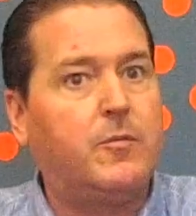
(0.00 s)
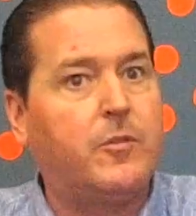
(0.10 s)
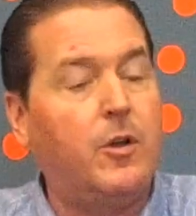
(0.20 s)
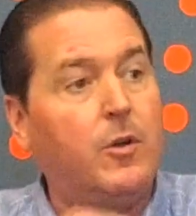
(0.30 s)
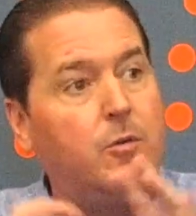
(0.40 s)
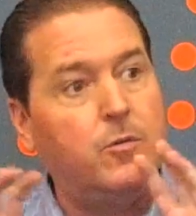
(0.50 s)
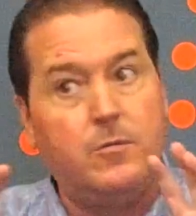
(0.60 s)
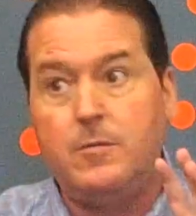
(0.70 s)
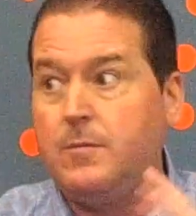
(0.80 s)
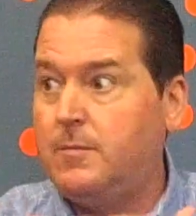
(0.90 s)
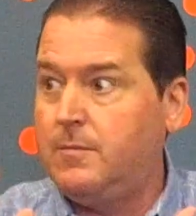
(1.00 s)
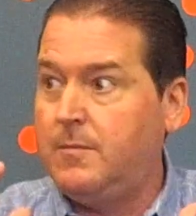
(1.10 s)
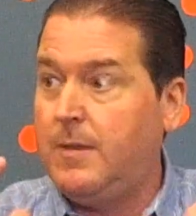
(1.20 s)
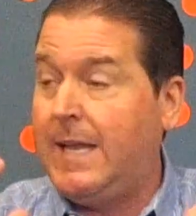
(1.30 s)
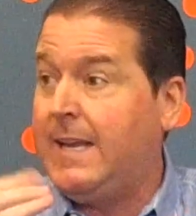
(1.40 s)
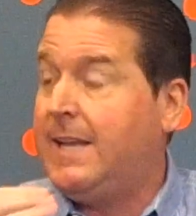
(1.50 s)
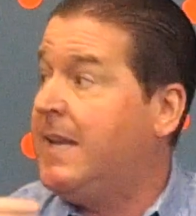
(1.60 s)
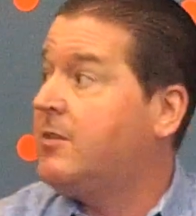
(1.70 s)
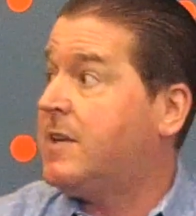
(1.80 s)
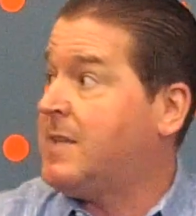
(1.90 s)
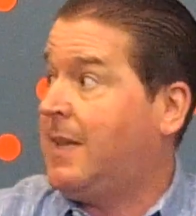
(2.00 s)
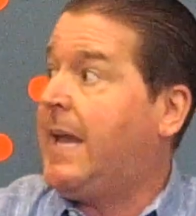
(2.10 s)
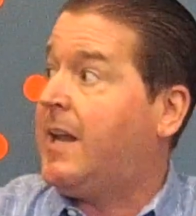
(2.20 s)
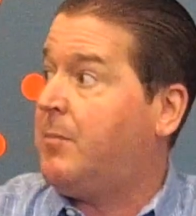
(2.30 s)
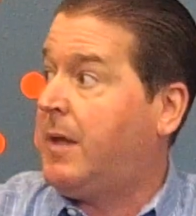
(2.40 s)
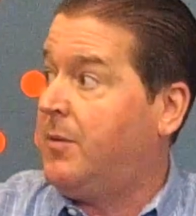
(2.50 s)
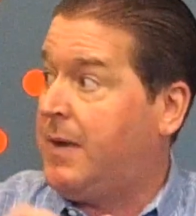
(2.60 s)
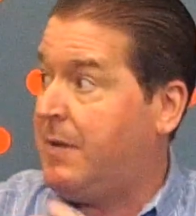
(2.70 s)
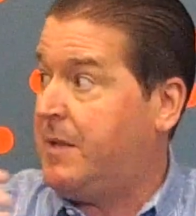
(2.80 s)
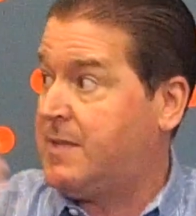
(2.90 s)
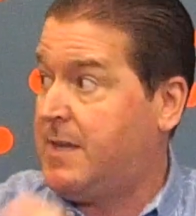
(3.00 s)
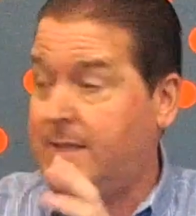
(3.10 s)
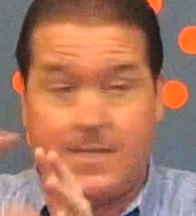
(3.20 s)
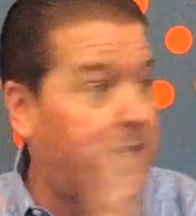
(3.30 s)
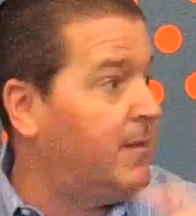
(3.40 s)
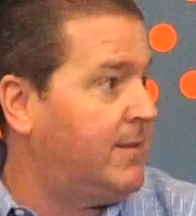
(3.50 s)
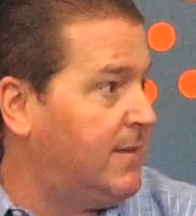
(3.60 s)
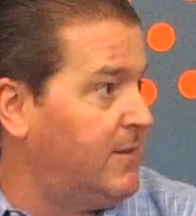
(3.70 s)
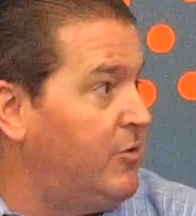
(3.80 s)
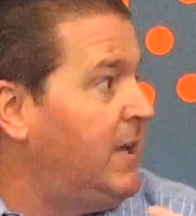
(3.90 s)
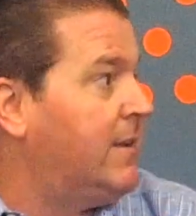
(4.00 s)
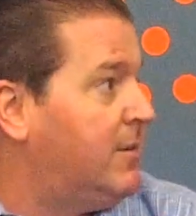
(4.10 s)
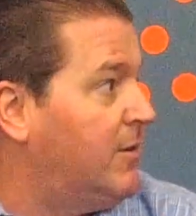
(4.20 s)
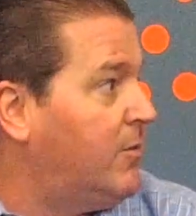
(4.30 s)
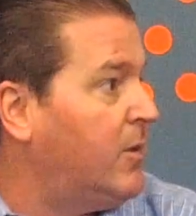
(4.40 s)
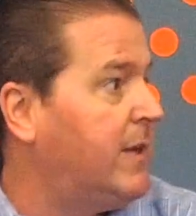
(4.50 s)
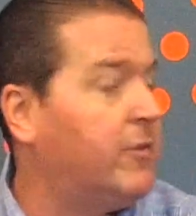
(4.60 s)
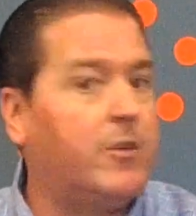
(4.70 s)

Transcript: So And neither does Atlanta, by the way. I mean, it's not unique to Orlando.